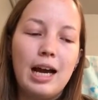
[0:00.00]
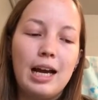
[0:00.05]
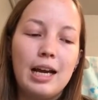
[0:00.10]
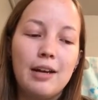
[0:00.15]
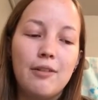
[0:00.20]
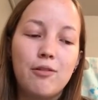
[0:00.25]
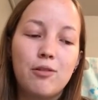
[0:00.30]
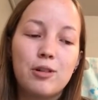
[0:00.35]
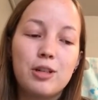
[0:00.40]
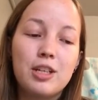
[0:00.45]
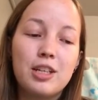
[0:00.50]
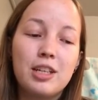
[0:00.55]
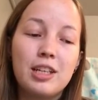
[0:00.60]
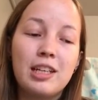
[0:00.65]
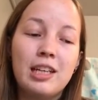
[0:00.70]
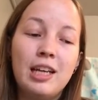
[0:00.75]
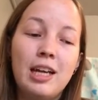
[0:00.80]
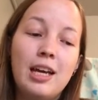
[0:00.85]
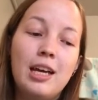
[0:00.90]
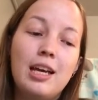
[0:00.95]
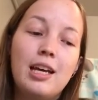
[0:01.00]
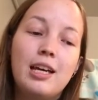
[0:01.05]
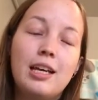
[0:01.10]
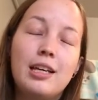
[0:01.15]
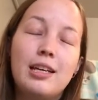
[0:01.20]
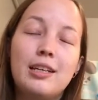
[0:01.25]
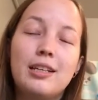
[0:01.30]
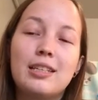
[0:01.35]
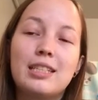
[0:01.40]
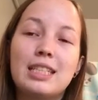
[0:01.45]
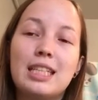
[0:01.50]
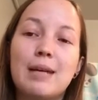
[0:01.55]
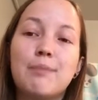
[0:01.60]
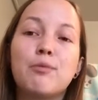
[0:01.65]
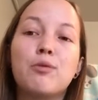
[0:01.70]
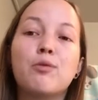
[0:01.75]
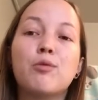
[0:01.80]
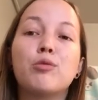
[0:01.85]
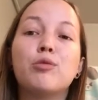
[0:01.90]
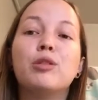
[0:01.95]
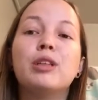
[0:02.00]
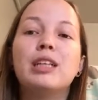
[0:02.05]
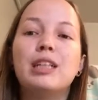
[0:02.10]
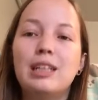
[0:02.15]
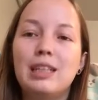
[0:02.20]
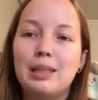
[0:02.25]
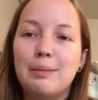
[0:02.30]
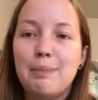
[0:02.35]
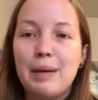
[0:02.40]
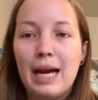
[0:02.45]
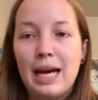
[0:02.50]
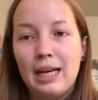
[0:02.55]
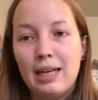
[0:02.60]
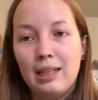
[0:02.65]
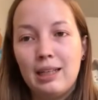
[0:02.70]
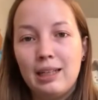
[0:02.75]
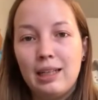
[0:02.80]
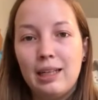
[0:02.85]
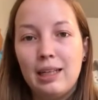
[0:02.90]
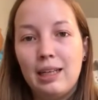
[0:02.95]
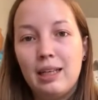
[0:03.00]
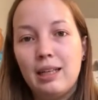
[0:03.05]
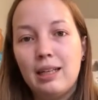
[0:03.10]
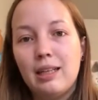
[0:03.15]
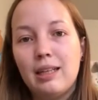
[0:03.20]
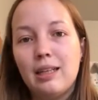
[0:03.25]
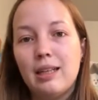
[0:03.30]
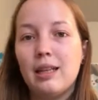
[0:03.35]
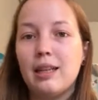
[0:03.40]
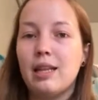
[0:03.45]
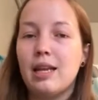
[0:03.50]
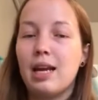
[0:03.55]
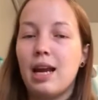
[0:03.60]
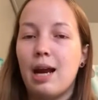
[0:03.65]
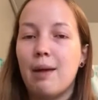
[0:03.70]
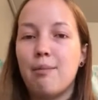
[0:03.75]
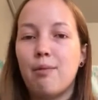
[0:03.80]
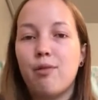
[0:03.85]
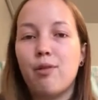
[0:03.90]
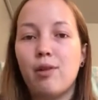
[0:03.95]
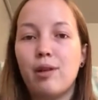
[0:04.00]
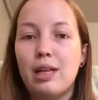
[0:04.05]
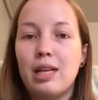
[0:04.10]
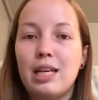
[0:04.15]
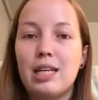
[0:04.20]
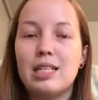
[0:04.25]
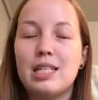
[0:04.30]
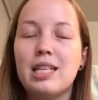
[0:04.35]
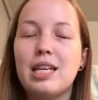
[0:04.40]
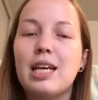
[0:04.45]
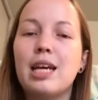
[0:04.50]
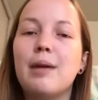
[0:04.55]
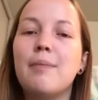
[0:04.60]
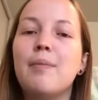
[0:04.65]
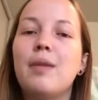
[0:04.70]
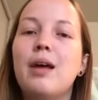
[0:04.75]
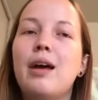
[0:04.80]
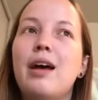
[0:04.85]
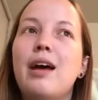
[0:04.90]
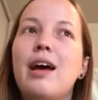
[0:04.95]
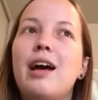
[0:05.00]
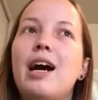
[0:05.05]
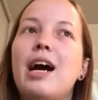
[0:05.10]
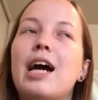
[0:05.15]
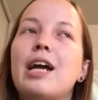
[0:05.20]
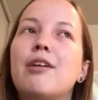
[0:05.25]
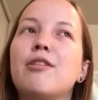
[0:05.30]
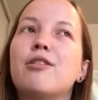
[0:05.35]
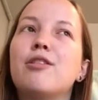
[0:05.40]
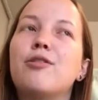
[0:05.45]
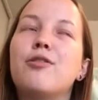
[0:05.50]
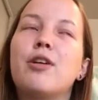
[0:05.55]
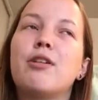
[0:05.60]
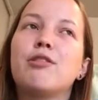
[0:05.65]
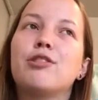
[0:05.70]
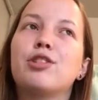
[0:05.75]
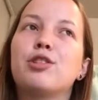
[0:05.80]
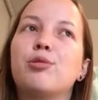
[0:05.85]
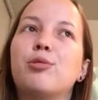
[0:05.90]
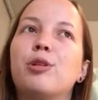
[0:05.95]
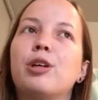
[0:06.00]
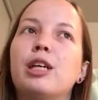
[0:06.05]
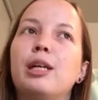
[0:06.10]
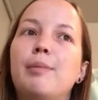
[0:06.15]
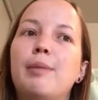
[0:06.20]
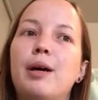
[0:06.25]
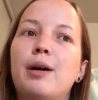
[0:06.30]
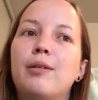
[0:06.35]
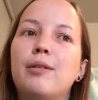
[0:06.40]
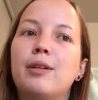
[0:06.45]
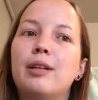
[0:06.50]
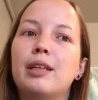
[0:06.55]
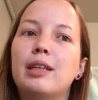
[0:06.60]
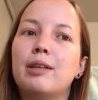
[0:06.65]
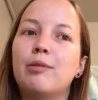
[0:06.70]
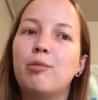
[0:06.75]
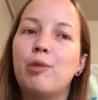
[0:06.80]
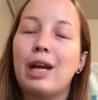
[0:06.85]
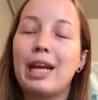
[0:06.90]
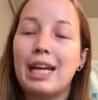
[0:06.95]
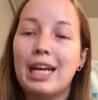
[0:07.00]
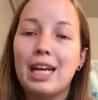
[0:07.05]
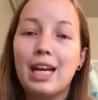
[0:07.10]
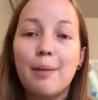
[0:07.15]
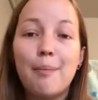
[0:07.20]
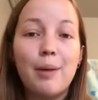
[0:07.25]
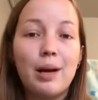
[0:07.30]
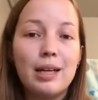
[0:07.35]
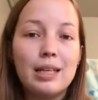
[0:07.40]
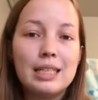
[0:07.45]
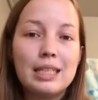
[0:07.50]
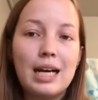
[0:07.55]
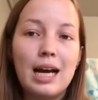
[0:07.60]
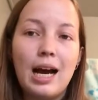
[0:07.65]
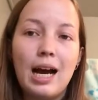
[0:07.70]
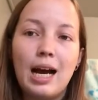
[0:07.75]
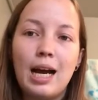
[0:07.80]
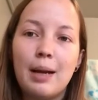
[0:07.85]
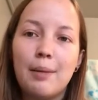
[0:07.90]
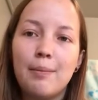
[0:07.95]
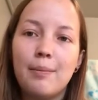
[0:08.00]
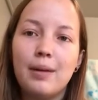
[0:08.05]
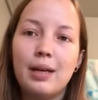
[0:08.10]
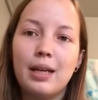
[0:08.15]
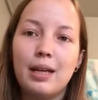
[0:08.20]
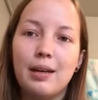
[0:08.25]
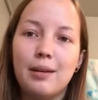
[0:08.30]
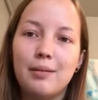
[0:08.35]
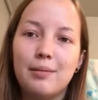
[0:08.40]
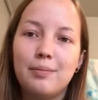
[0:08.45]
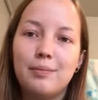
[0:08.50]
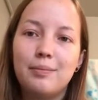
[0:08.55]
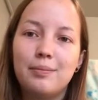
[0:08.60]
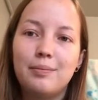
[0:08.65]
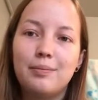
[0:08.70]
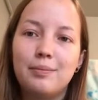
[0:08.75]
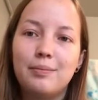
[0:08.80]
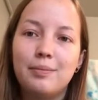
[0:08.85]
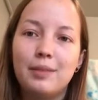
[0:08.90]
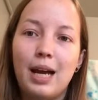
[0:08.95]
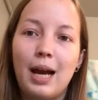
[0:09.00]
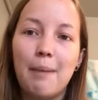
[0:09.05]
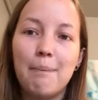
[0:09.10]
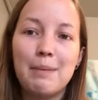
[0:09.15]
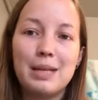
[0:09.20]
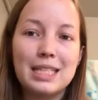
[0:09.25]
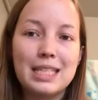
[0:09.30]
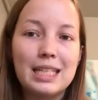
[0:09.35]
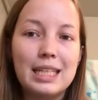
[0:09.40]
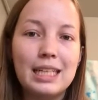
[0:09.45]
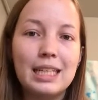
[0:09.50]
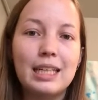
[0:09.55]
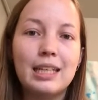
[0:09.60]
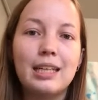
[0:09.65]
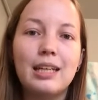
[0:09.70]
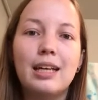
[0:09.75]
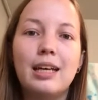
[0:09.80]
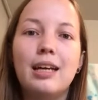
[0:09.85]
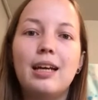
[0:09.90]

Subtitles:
I unfortunately slept really badly the night before the exam. I don't know if I was just worried about waking up on time and not missing it.